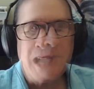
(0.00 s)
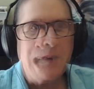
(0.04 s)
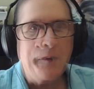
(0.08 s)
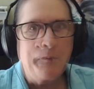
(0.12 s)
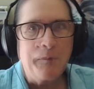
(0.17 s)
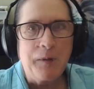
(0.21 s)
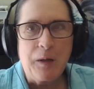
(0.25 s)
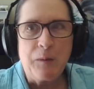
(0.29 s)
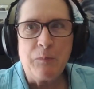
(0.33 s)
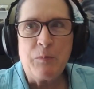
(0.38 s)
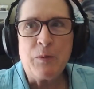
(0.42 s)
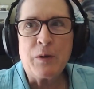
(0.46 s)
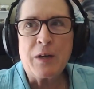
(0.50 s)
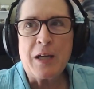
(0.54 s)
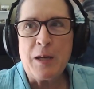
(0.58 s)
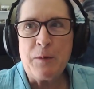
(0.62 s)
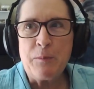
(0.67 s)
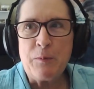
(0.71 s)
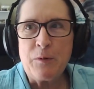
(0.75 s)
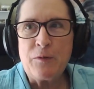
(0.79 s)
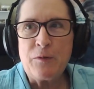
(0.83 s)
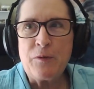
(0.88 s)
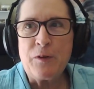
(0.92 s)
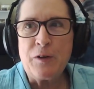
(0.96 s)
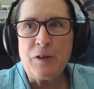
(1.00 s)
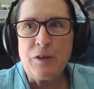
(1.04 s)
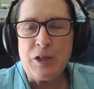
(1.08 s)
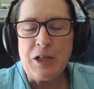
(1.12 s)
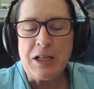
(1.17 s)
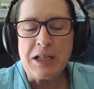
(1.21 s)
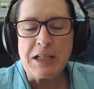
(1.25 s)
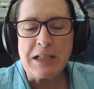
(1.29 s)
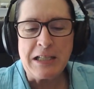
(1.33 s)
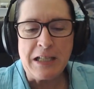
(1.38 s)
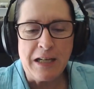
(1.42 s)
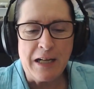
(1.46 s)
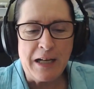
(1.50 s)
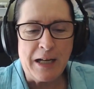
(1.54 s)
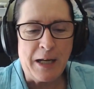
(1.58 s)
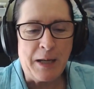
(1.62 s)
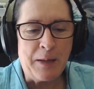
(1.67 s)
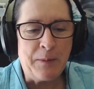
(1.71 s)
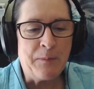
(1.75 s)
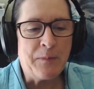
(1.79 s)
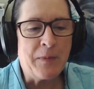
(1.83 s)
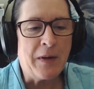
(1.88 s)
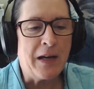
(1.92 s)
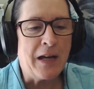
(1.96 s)
I've been a bookkeeper for a long
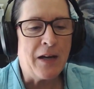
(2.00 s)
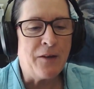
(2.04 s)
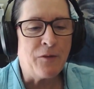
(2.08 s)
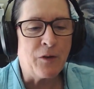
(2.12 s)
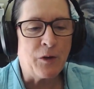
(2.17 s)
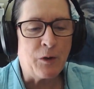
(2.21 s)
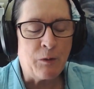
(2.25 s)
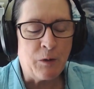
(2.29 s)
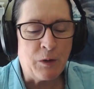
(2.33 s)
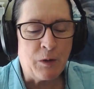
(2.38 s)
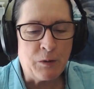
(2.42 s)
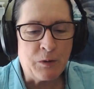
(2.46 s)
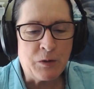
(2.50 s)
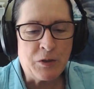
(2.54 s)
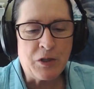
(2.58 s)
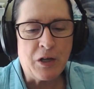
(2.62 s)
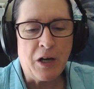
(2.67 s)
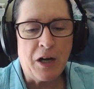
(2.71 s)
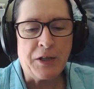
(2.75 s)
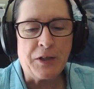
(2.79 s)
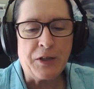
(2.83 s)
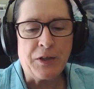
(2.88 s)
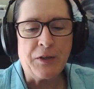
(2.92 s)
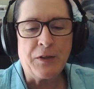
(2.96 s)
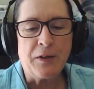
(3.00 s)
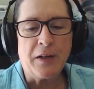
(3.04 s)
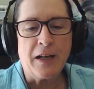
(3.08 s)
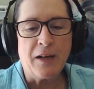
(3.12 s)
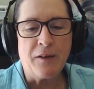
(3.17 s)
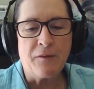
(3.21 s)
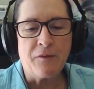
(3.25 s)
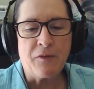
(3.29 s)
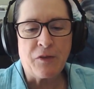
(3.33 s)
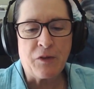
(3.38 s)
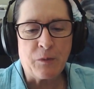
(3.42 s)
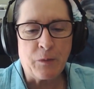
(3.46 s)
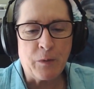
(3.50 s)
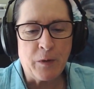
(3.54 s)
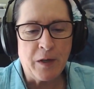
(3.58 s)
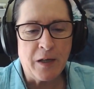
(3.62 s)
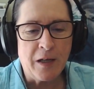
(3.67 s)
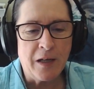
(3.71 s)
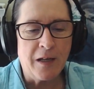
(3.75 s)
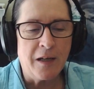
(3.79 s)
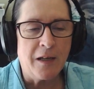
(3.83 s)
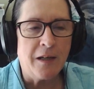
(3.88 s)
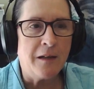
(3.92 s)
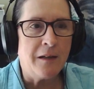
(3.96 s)
time. I have a grown daughter. I have
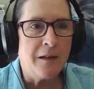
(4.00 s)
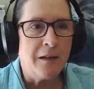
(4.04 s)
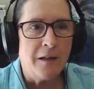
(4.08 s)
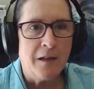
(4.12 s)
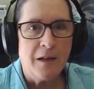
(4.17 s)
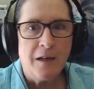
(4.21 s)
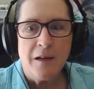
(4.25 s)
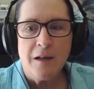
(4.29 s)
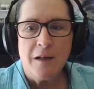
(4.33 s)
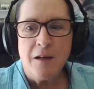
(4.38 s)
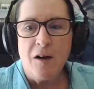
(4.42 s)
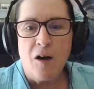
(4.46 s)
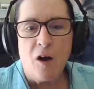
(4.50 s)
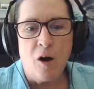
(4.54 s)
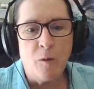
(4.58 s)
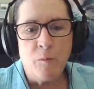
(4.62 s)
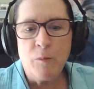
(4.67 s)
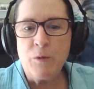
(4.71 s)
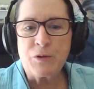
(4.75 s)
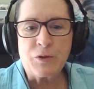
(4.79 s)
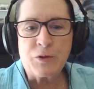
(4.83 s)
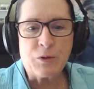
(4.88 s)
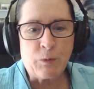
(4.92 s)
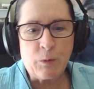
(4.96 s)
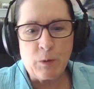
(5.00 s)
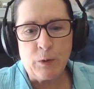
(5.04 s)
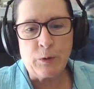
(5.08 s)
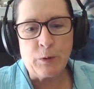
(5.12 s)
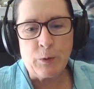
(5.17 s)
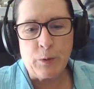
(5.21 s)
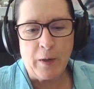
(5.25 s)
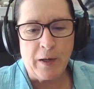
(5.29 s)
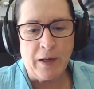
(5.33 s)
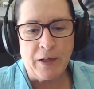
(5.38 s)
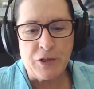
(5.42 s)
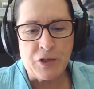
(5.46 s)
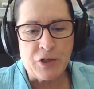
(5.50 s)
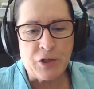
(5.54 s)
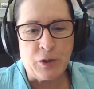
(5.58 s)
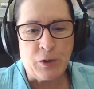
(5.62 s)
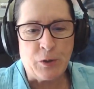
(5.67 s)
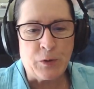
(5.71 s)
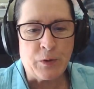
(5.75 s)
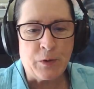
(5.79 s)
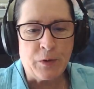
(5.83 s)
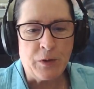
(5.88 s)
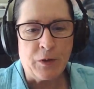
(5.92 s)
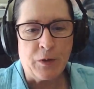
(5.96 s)
3 almost grown
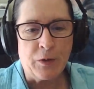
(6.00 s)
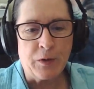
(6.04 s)
grandchildren.